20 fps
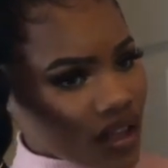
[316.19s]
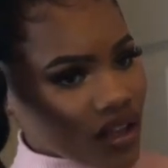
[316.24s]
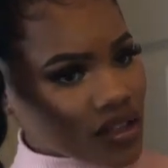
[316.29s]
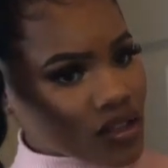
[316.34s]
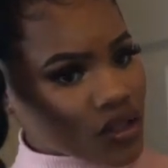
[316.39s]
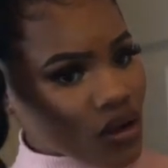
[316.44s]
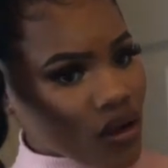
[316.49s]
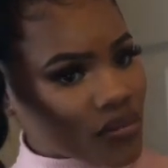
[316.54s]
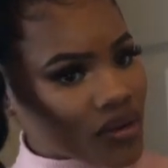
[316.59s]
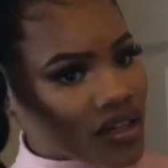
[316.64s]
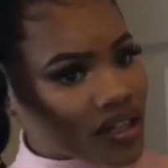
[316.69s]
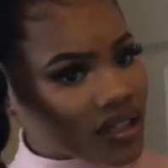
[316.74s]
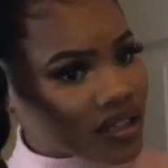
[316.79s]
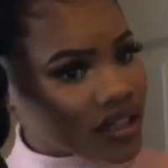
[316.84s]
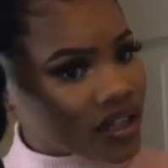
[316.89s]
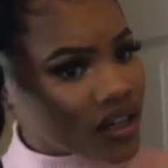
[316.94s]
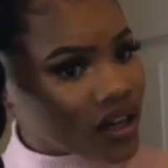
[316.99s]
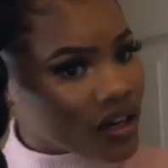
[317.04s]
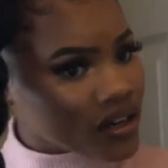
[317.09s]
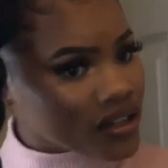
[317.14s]
So I'm gonna
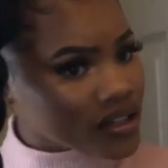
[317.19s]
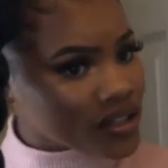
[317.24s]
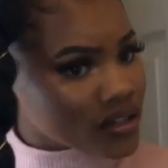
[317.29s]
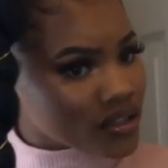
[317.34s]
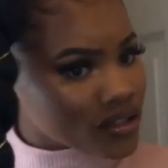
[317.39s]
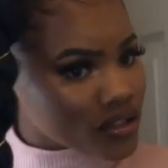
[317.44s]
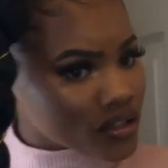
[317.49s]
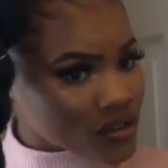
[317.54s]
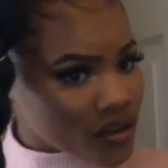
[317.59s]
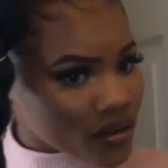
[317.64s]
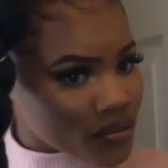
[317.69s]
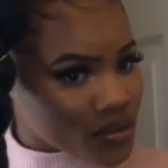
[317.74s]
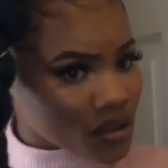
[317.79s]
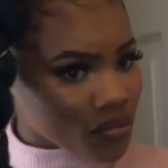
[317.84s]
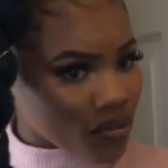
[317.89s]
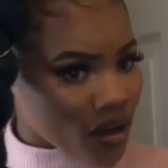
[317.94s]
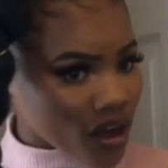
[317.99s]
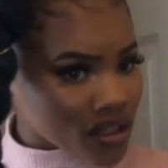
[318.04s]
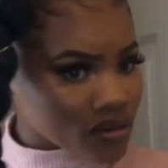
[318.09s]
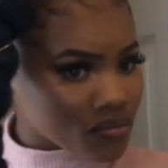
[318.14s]
link hers in the description
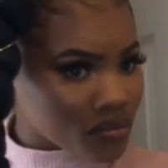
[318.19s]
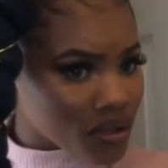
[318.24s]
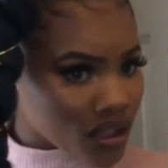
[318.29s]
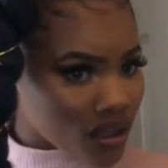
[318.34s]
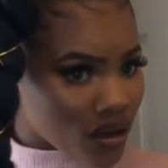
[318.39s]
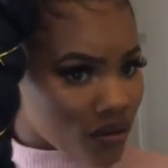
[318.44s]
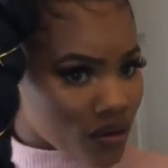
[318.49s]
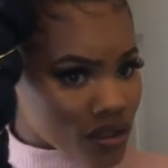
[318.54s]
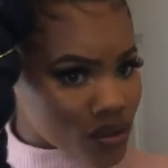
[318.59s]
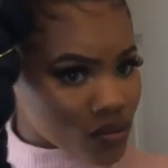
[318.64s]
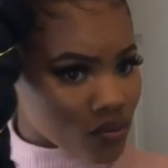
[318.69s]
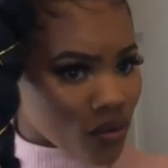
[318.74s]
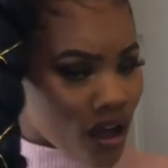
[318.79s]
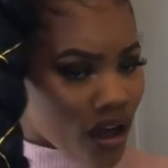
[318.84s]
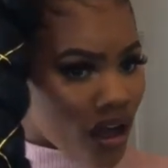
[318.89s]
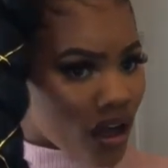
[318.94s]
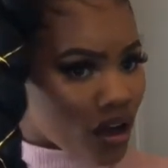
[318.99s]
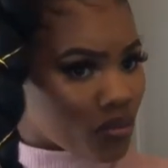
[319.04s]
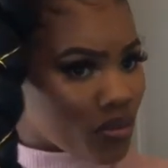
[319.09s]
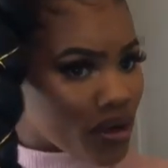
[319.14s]
box below as
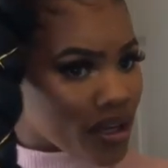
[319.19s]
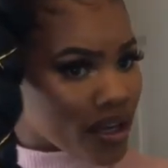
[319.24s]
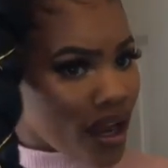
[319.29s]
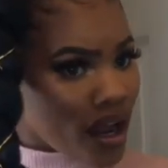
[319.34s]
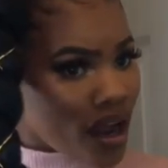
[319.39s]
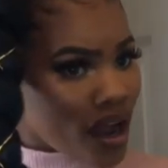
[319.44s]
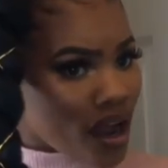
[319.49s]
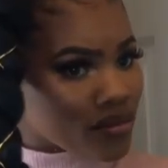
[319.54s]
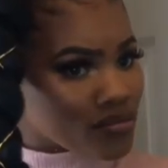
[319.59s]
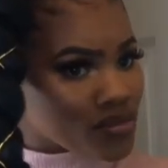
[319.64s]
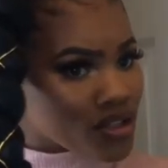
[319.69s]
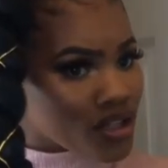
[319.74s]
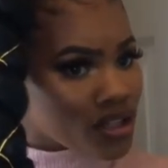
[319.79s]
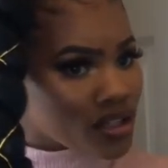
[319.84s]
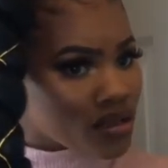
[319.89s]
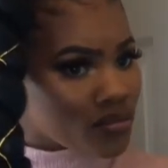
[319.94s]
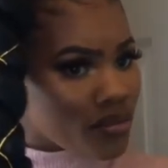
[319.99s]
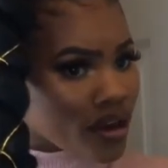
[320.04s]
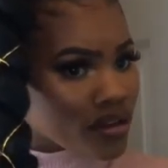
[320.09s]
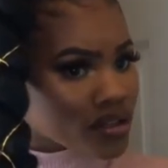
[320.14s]
well. But yeah, I'm
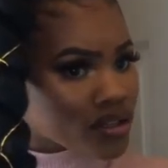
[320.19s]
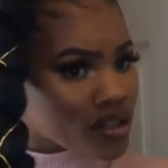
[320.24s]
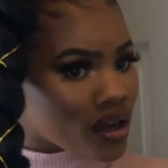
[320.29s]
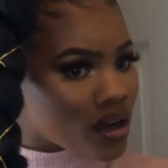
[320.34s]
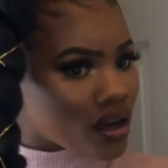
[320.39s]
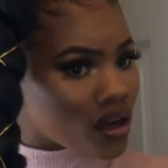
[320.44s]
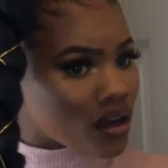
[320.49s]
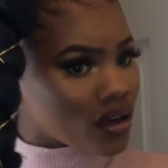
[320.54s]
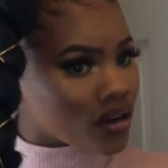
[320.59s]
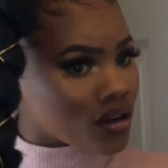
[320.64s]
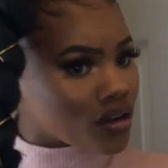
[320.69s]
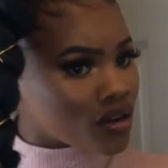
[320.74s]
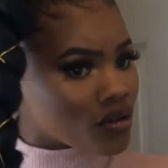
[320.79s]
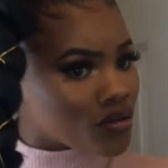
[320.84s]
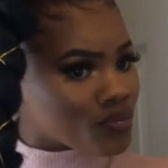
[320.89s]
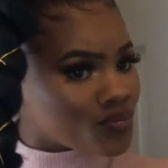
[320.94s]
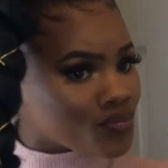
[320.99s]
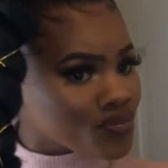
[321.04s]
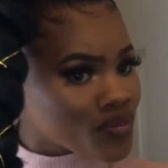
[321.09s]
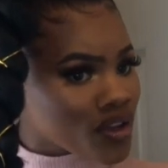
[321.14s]
just about to
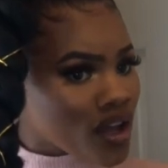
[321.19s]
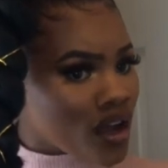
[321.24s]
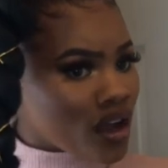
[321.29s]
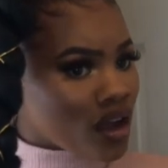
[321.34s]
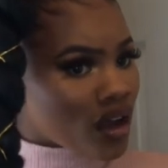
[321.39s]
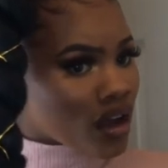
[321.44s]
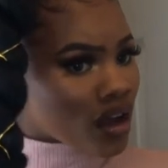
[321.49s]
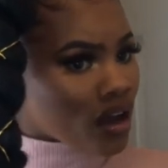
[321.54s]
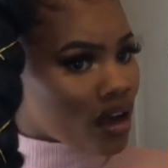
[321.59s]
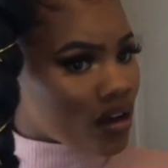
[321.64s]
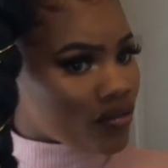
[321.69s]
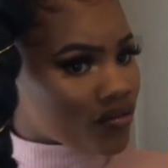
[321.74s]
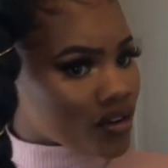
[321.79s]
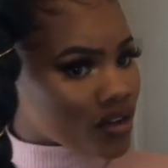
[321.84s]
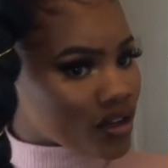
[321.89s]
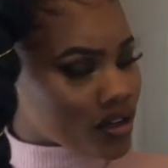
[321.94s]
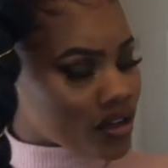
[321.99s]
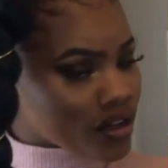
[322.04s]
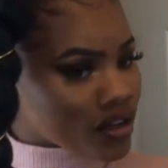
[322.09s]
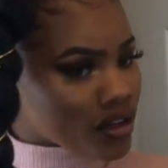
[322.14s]

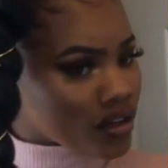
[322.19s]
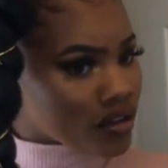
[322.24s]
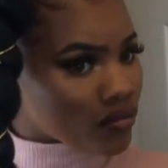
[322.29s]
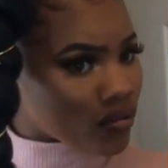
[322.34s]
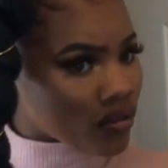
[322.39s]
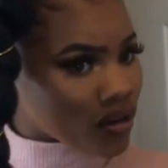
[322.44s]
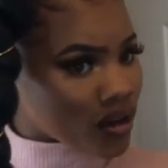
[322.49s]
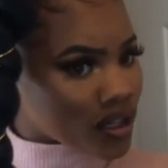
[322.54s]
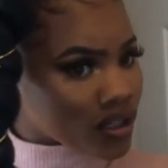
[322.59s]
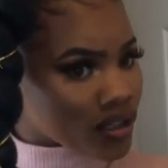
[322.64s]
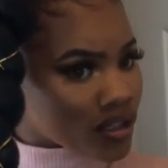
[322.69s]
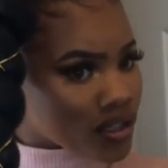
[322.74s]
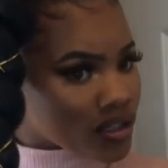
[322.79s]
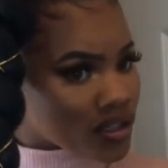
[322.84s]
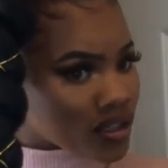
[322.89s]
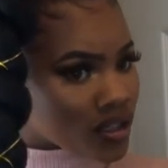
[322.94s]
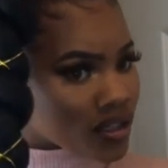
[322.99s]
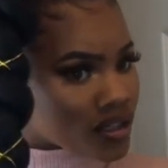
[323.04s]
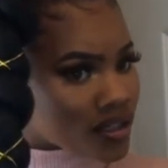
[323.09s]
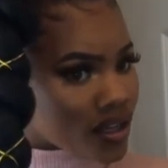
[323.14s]
cover, well, at
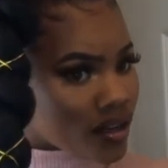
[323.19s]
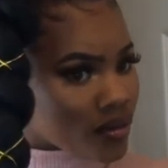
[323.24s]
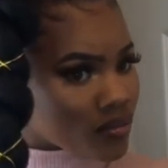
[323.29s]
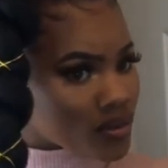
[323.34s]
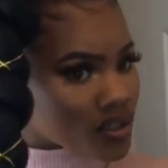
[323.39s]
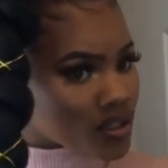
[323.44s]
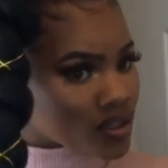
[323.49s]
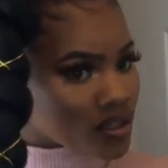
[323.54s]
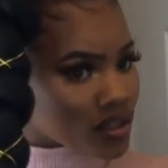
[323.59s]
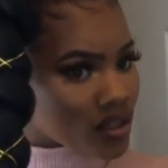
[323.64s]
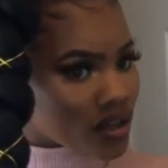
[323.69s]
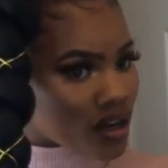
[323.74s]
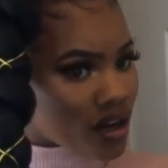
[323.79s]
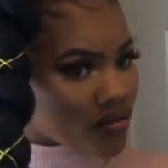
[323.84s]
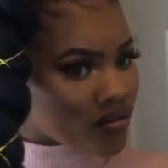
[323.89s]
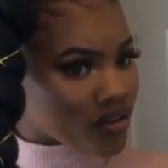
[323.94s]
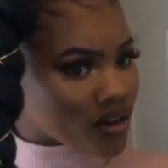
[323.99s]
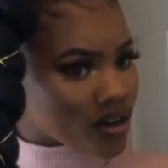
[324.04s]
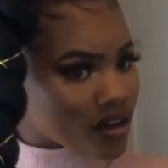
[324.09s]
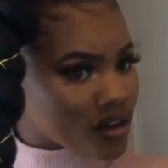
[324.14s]
least attempt to
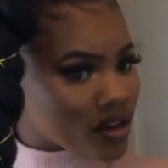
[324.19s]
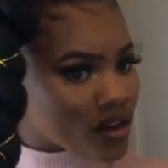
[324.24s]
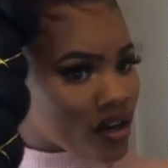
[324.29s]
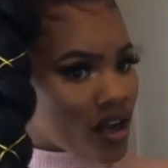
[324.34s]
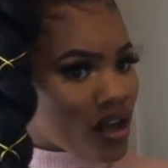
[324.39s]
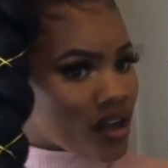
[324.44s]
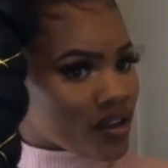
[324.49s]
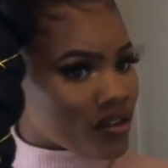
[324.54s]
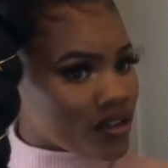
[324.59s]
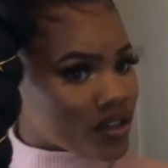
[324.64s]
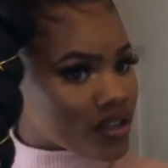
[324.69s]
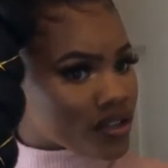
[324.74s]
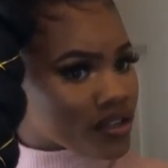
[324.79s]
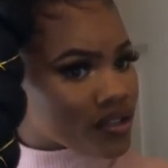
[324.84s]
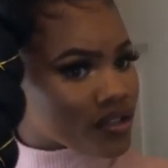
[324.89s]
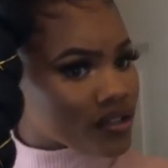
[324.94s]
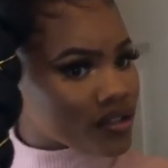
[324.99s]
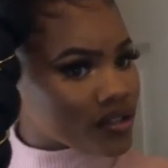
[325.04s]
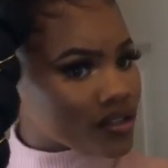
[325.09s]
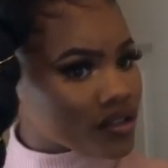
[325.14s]
cover
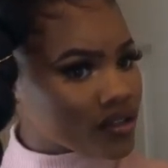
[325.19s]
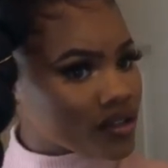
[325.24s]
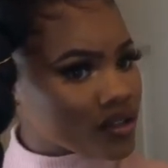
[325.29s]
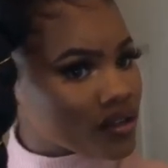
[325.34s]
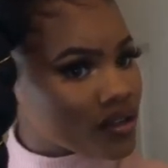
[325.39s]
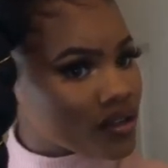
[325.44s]
this